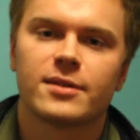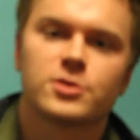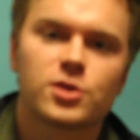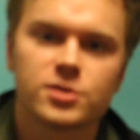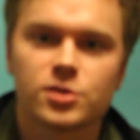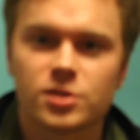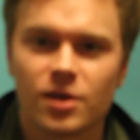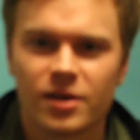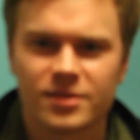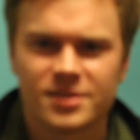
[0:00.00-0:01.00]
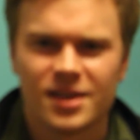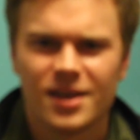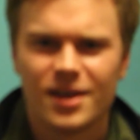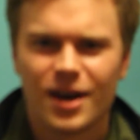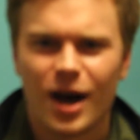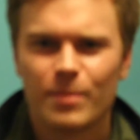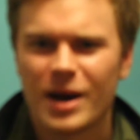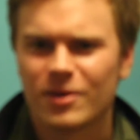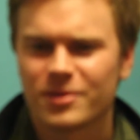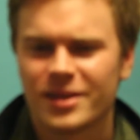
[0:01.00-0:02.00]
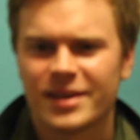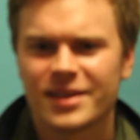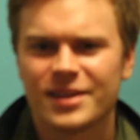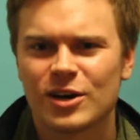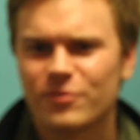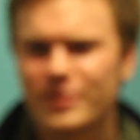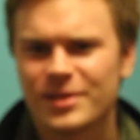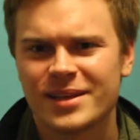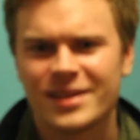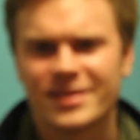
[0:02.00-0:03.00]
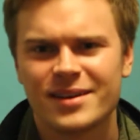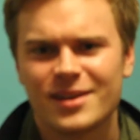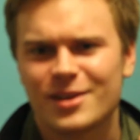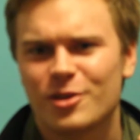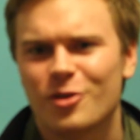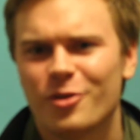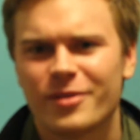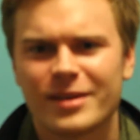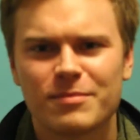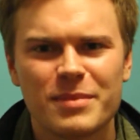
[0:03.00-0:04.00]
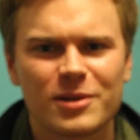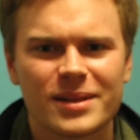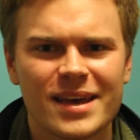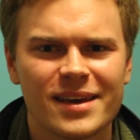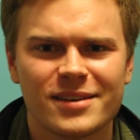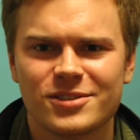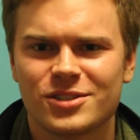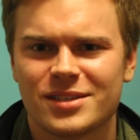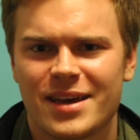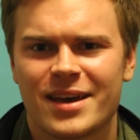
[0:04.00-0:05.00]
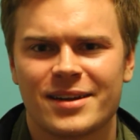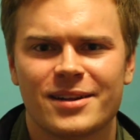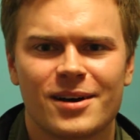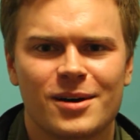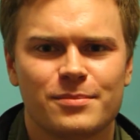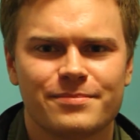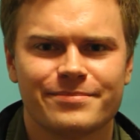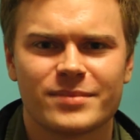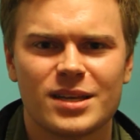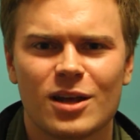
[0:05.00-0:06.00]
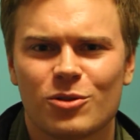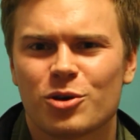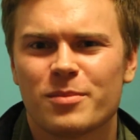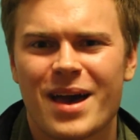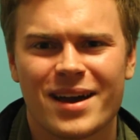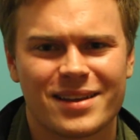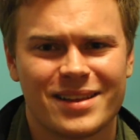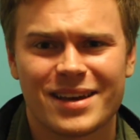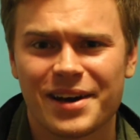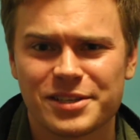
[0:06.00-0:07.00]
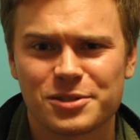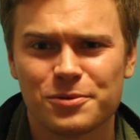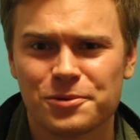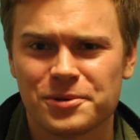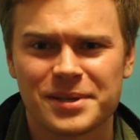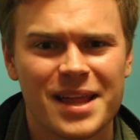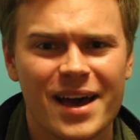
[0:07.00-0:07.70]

And there's also songs about like, you know, feeling like middle-aged and, um, you know, looking back at like high school and